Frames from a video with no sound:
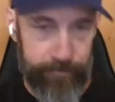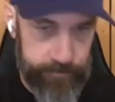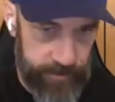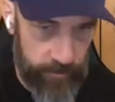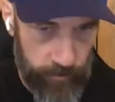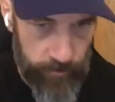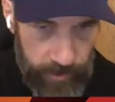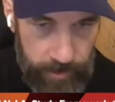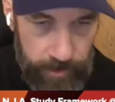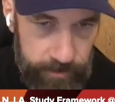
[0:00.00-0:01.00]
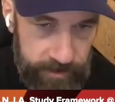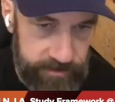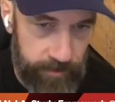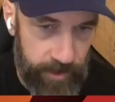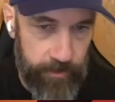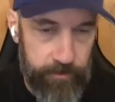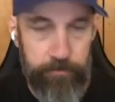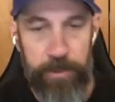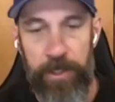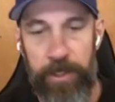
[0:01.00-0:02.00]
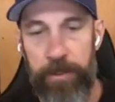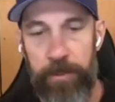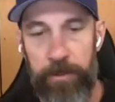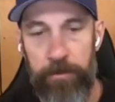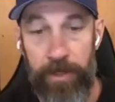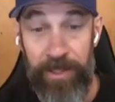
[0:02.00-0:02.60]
So Ninja Mike, he